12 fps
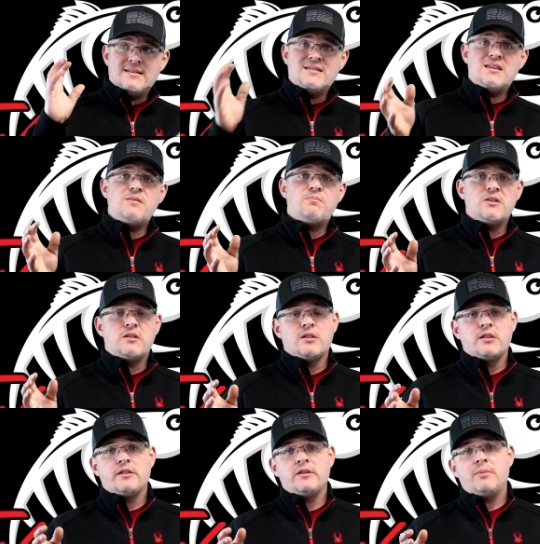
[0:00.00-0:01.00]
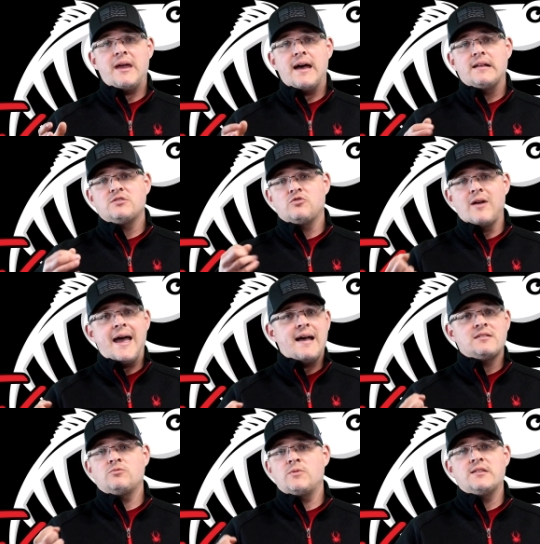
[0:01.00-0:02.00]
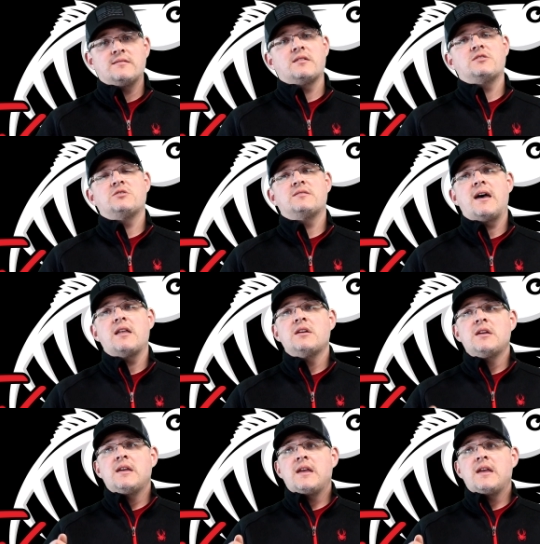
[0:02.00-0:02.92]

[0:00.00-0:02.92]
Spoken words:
deep into the lily pads, grass, weeds such as that,